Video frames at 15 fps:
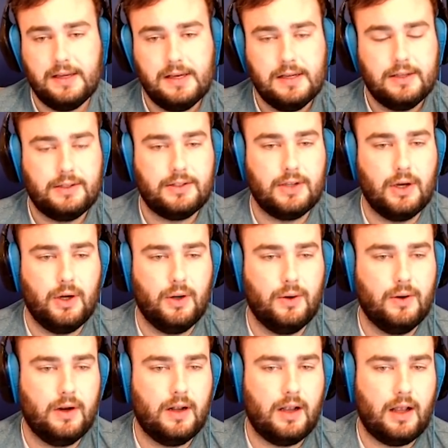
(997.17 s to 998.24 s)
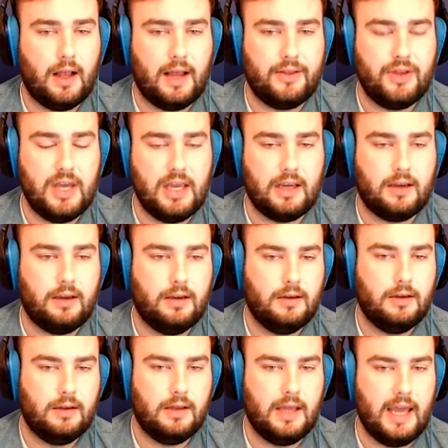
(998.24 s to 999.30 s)
So I think
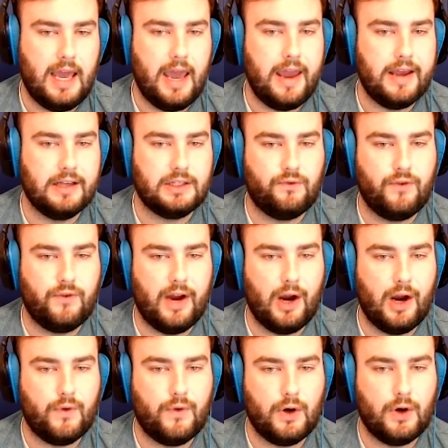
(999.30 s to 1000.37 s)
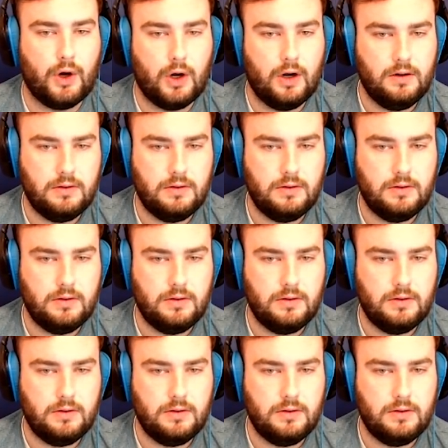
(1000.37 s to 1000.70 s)
A is fair for her.